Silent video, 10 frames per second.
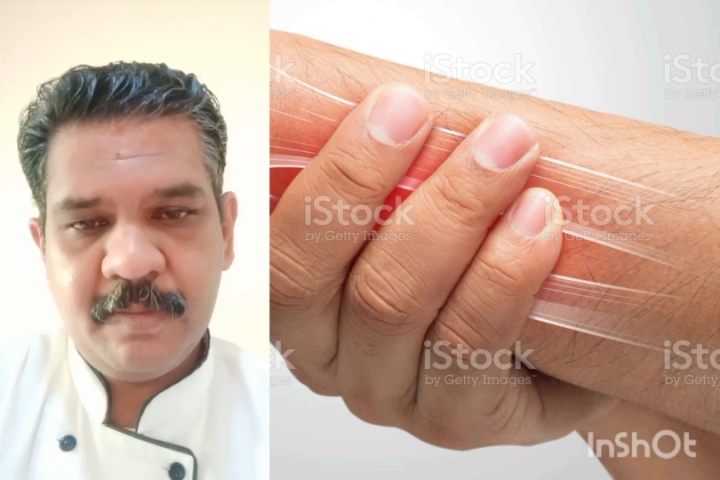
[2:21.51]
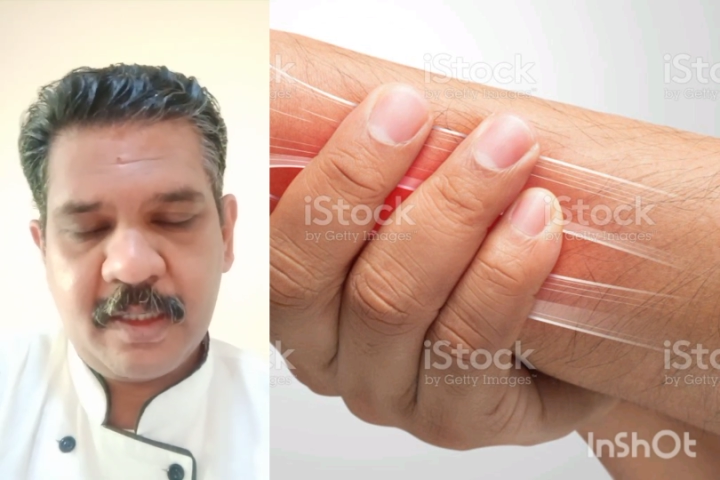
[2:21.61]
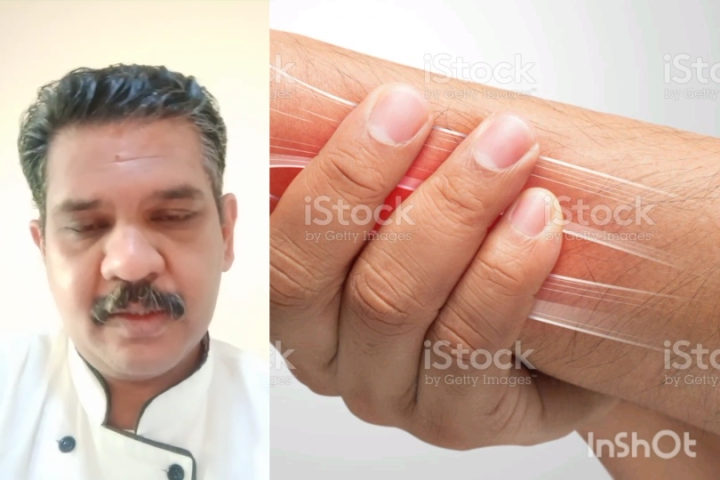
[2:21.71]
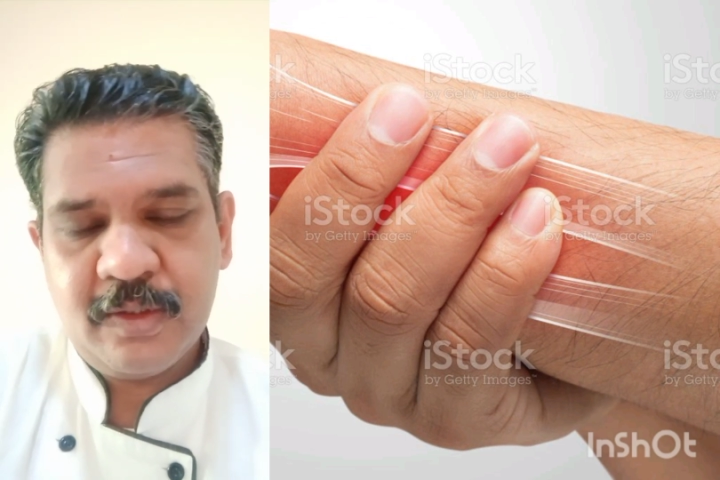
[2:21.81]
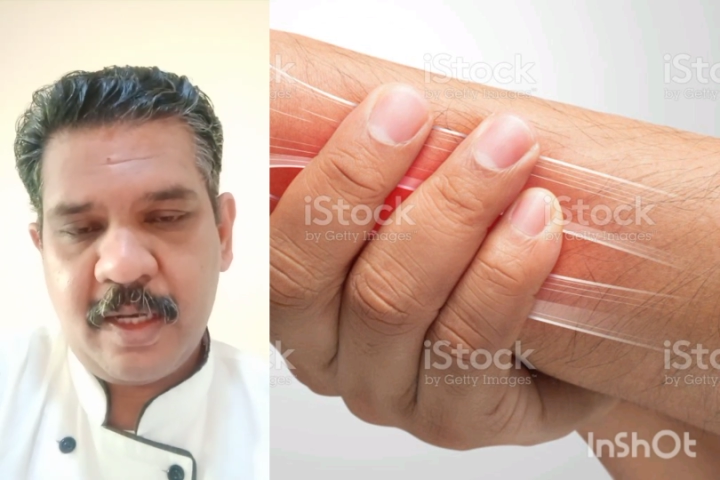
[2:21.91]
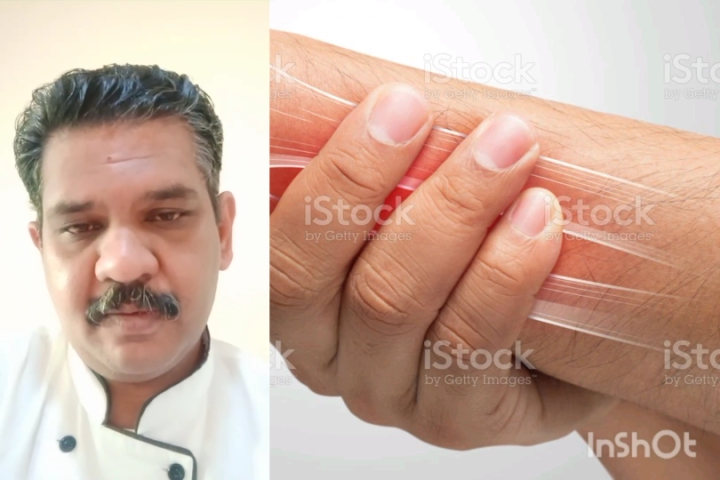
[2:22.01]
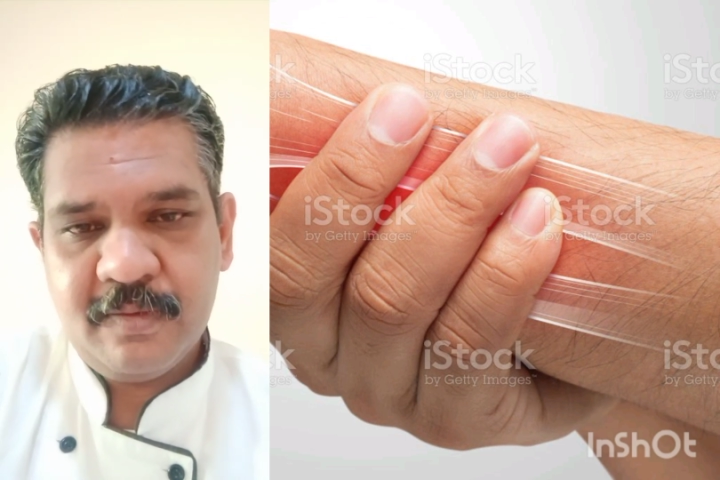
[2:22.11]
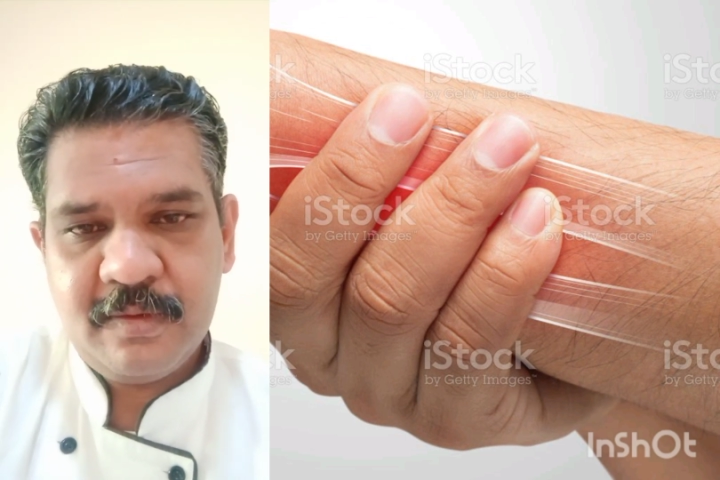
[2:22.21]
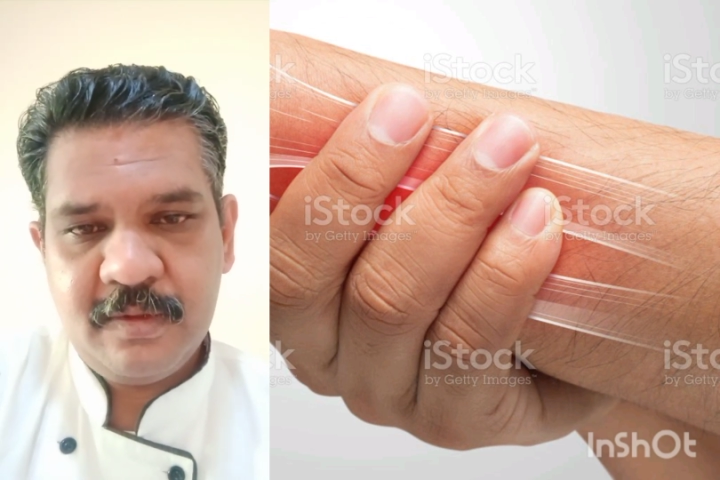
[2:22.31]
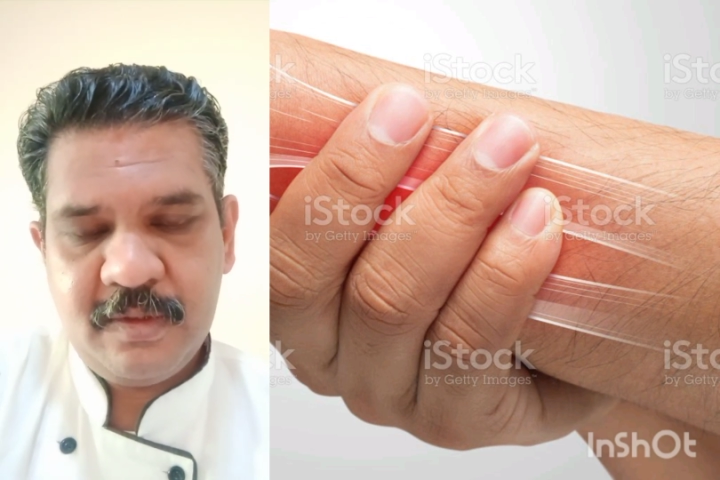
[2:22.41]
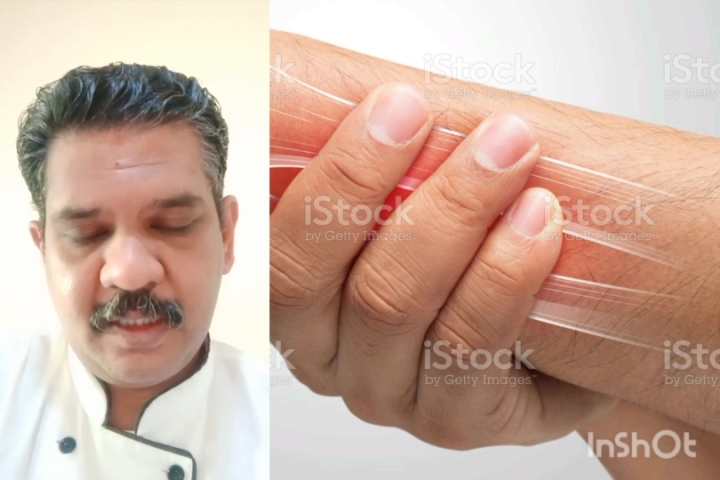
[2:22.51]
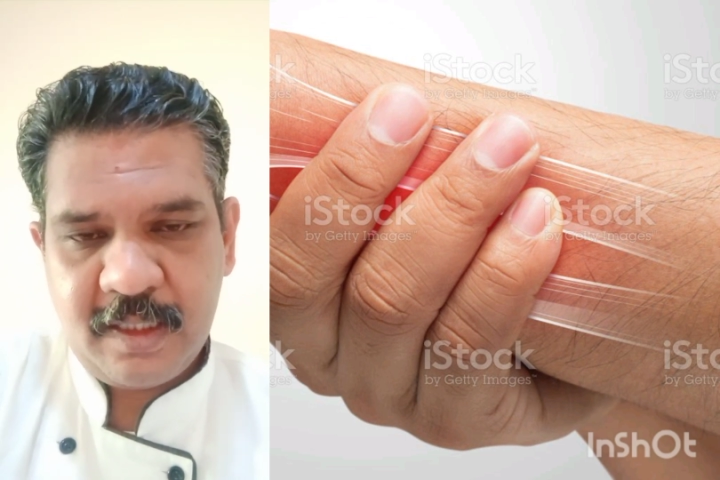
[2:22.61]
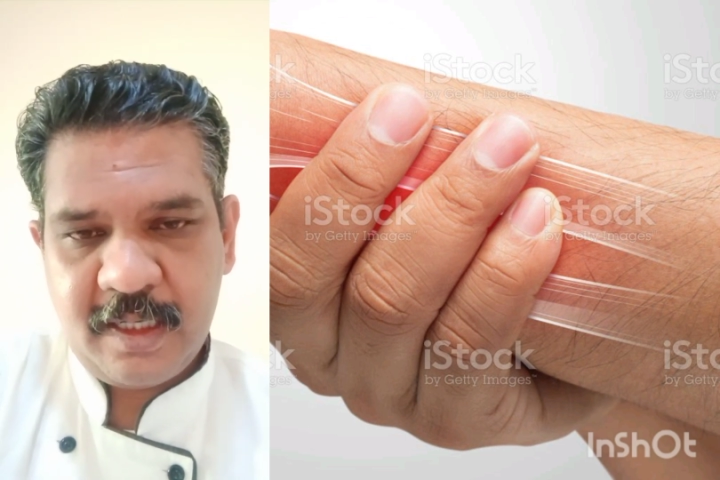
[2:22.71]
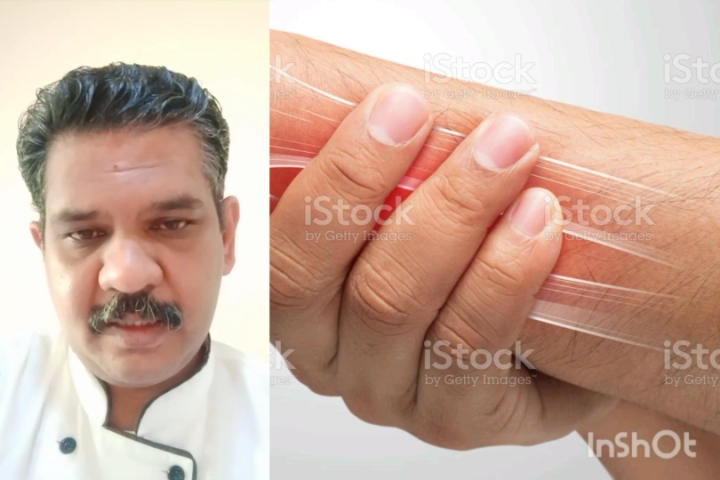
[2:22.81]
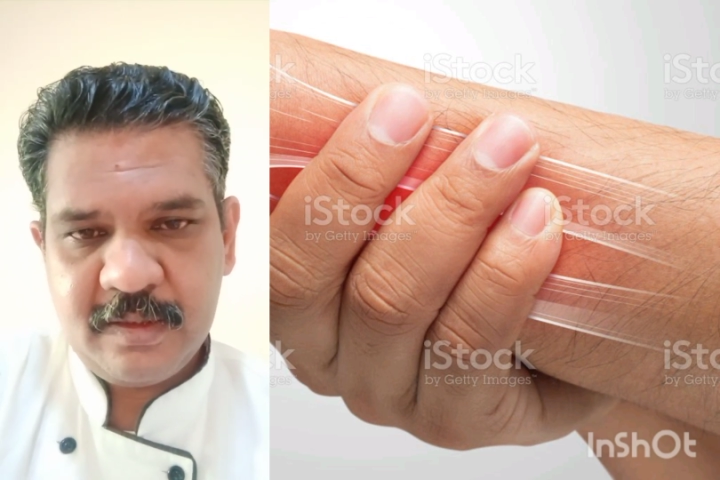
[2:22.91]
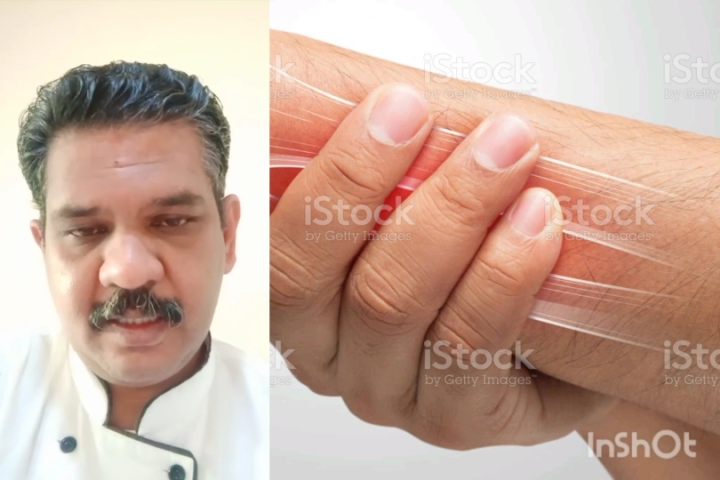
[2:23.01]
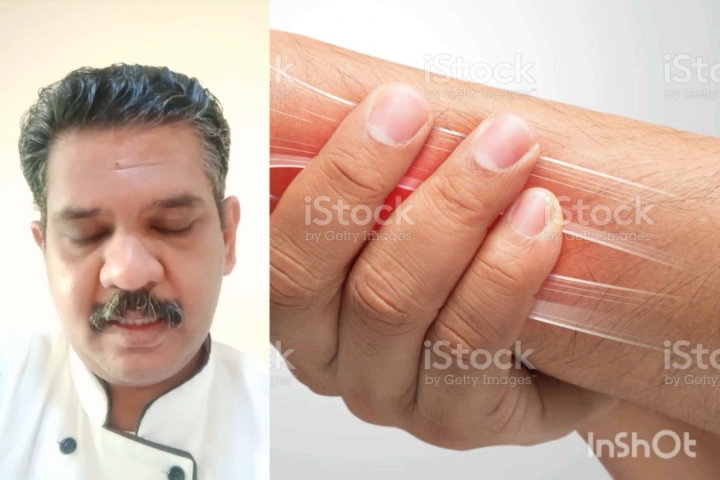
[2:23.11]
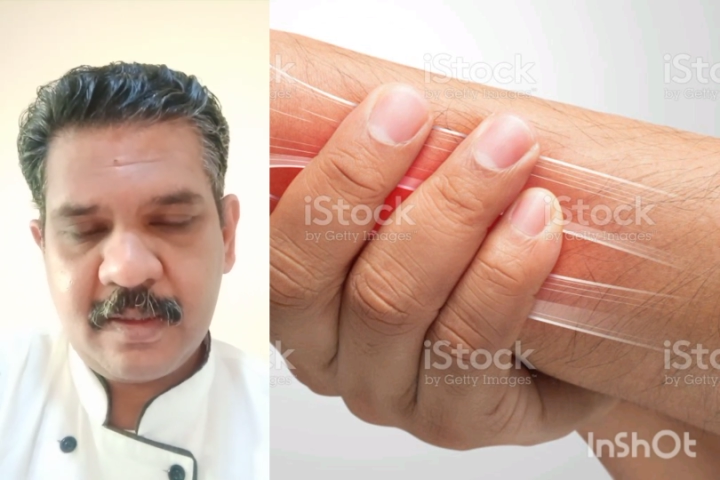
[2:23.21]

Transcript: because you have channa is there